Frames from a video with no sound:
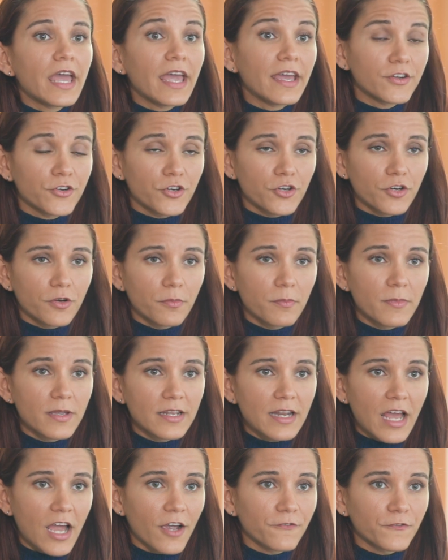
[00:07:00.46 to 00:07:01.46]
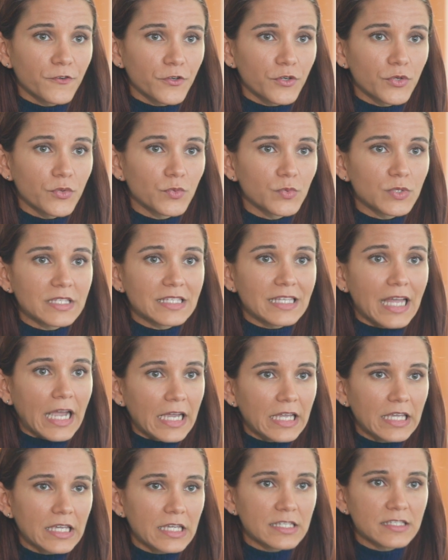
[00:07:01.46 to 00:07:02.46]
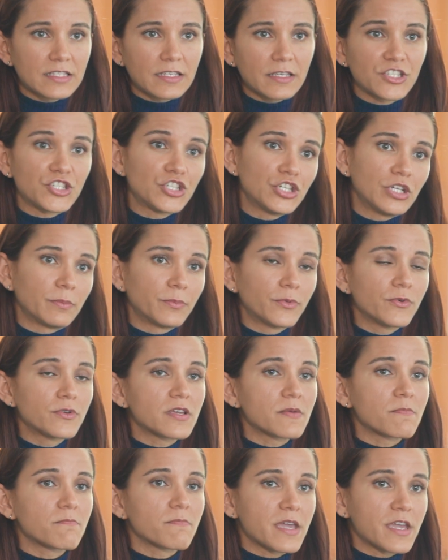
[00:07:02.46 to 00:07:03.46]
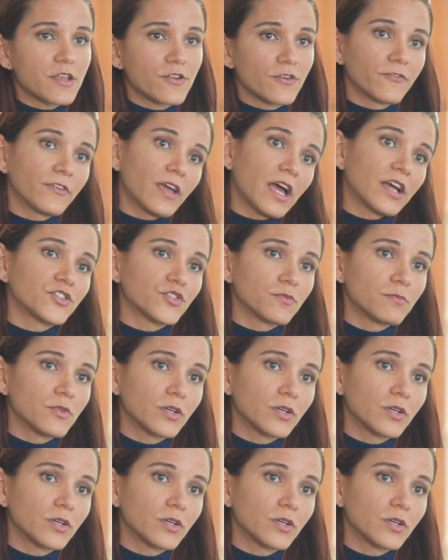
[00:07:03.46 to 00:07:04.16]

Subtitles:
And her mid-afternoon snack is a chia pudding made of cashew